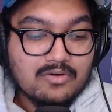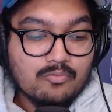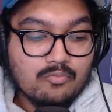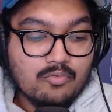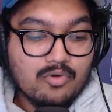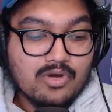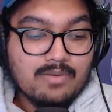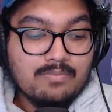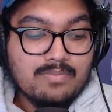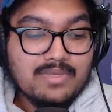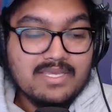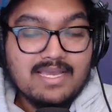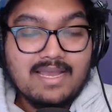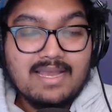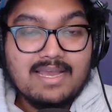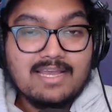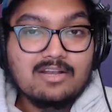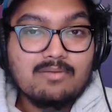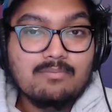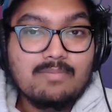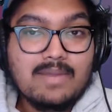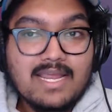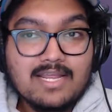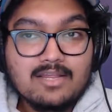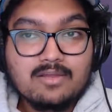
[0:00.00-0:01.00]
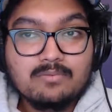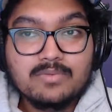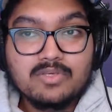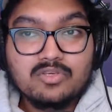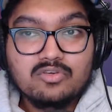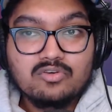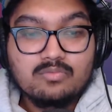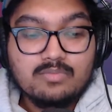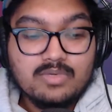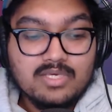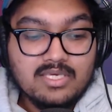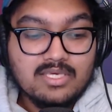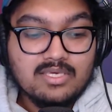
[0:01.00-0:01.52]
would be either backup
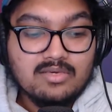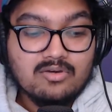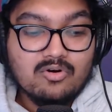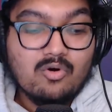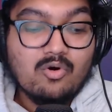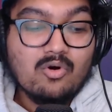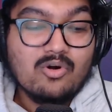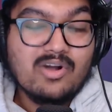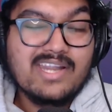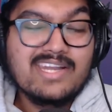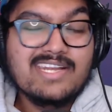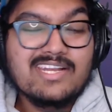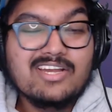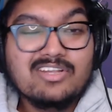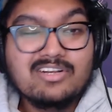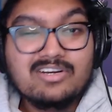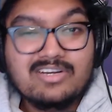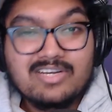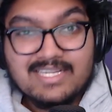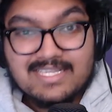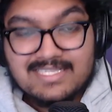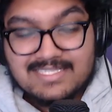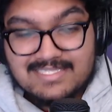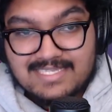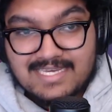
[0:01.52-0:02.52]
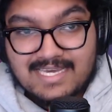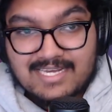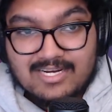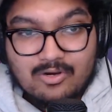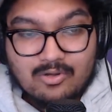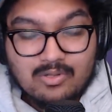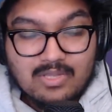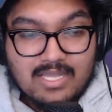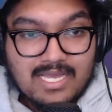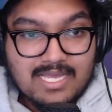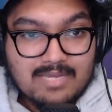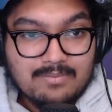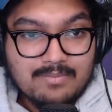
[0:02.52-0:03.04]
QB or another inside O
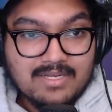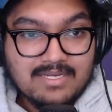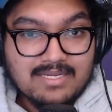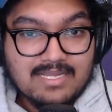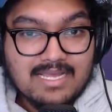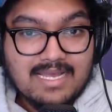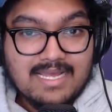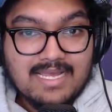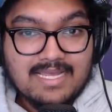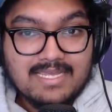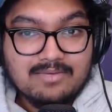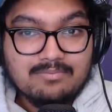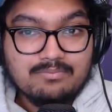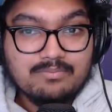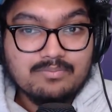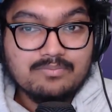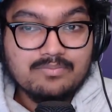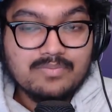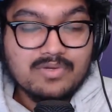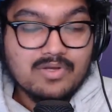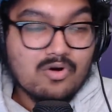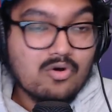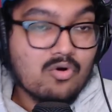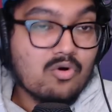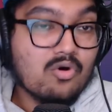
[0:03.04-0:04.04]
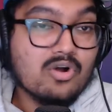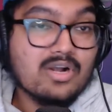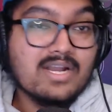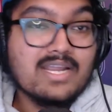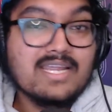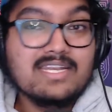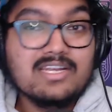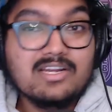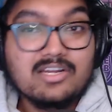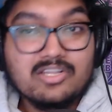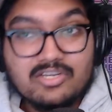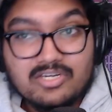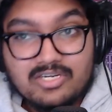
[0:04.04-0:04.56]
lineman guy or
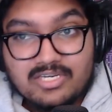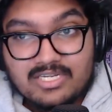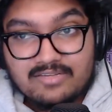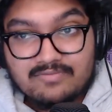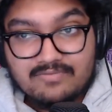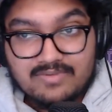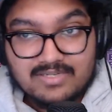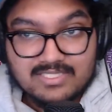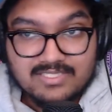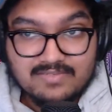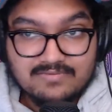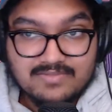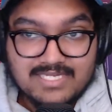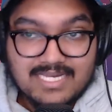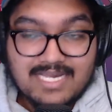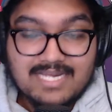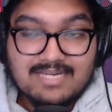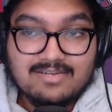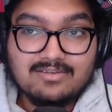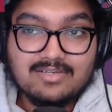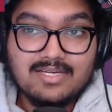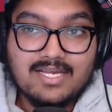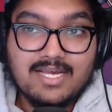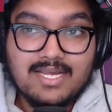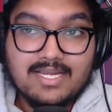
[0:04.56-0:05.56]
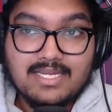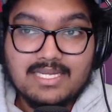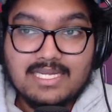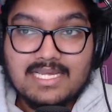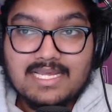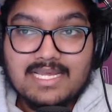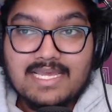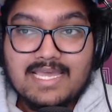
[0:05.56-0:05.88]
another defensive tackle guy.